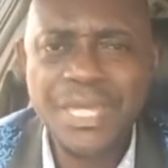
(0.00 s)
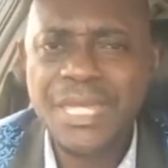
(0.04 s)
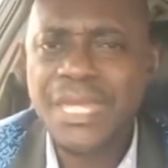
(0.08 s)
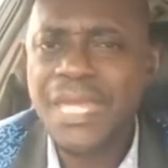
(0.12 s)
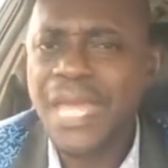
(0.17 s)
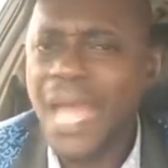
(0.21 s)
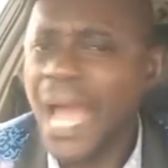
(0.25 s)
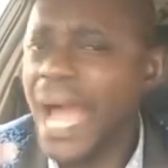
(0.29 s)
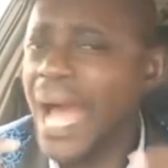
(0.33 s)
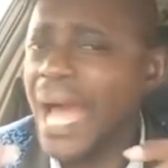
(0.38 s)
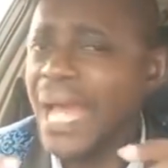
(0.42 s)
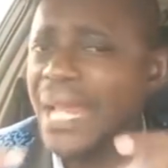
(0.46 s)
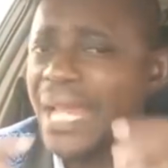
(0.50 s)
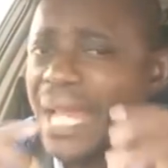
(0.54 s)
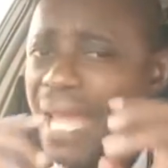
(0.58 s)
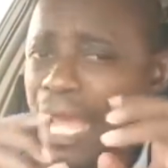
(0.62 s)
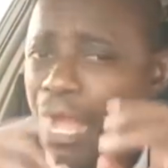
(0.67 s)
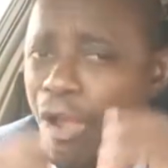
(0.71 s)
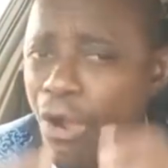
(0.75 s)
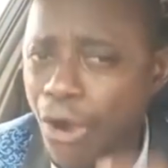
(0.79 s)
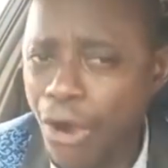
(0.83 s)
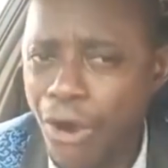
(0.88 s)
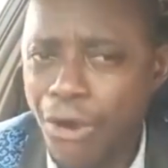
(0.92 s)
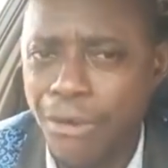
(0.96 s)
And
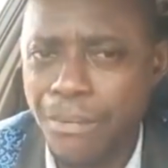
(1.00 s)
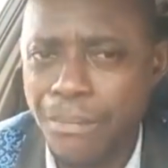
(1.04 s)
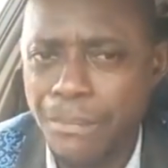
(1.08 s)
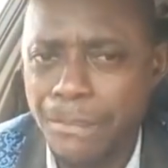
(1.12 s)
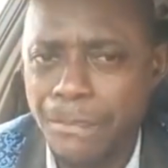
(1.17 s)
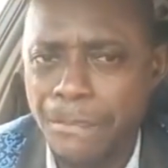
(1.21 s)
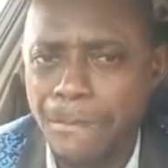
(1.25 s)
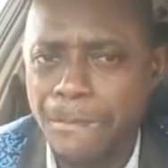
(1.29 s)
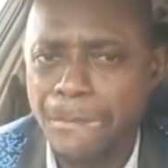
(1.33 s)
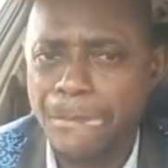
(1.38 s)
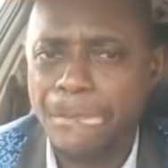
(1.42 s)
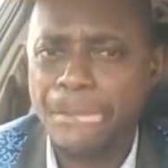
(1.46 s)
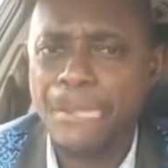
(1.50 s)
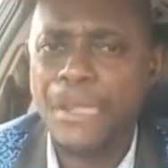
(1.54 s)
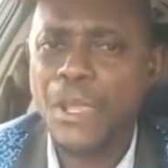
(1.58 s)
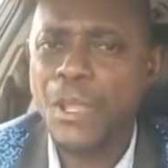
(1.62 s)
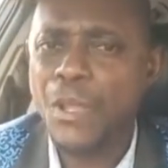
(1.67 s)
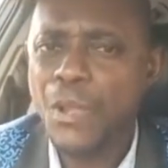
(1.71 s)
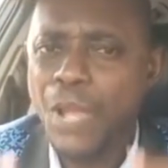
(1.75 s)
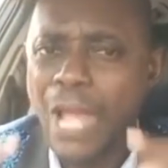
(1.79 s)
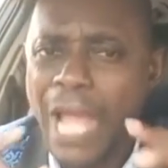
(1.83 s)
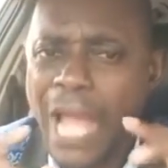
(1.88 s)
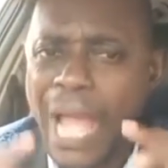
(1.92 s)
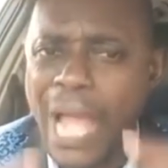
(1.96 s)
Eho,
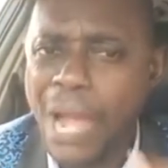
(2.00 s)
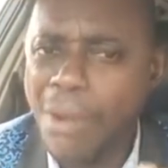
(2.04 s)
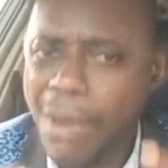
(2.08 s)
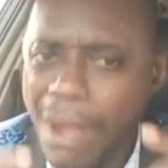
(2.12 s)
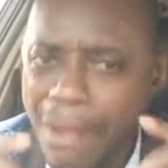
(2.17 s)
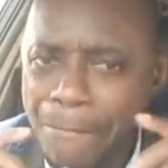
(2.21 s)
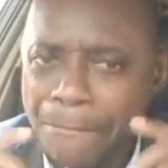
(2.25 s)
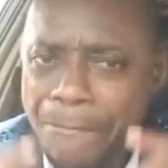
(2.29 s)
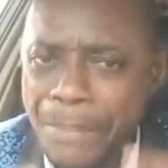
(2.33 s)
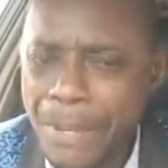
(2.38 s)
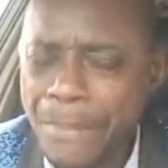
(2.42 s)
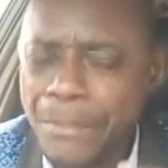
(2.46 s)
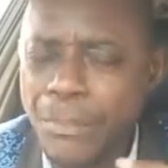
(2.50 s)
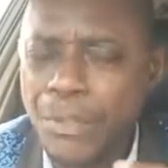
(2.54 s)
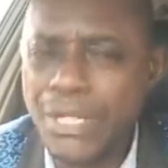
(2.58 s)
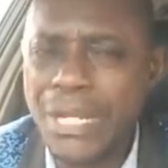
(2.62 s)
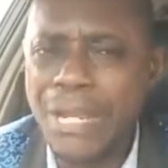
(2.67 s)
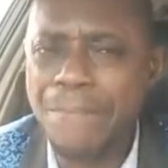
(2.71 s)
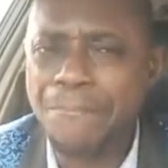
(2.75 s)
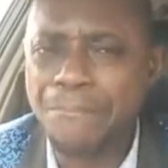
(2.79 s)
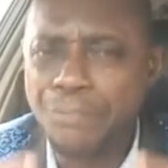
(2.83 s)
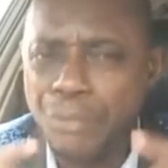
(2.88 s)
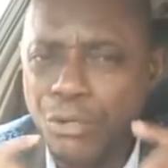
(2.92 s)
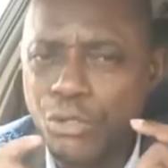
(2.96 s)
our people, they
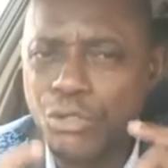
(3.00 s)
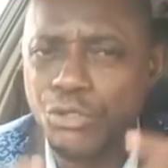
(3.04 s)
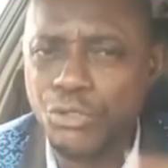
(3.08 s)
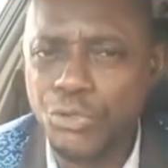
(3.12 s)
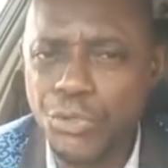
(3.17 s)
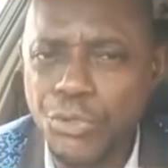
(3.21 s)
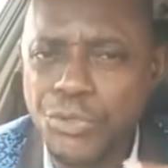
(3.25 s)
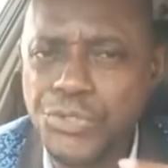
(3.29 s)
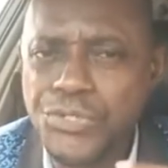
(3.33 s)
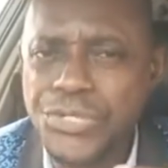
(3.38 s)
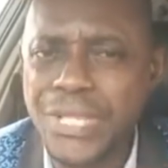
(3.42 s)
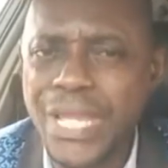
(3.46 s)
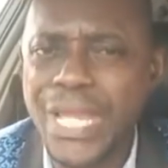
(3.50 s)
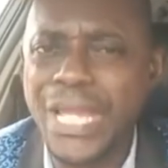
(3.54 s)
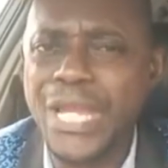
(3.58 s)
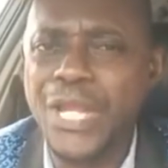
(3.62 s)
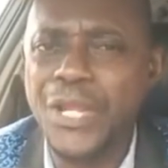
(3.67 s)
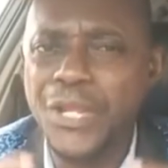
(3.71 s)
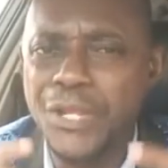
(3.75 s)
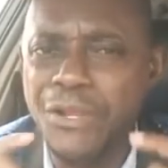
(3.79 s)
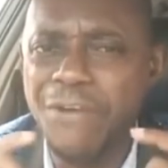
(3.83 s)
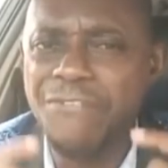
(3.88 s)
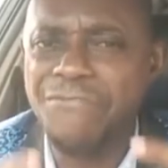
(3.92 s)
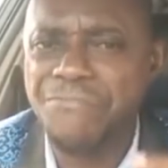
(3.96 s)
produce
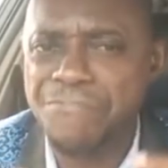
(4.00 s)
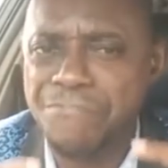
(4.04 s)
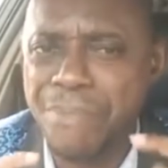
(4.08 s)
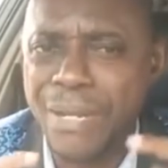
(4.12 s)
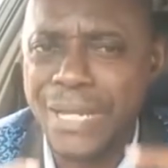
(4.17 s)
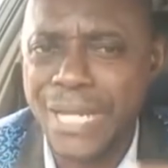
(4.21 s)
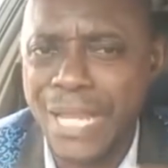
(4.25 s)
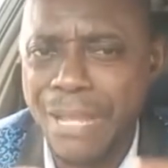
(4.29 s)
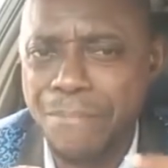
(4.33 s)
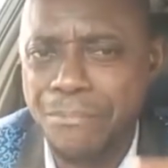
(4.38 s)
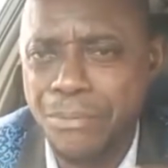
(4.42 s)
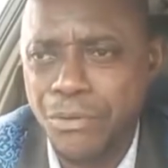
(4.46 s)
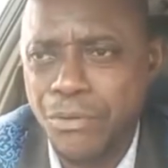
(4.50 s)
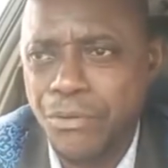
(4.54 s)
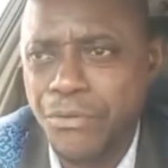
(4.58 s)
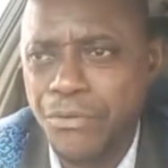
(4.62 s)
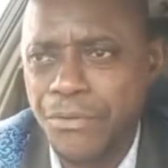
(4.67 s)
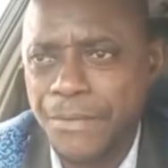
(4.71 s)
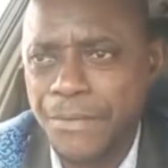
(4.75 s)
enough pineapple.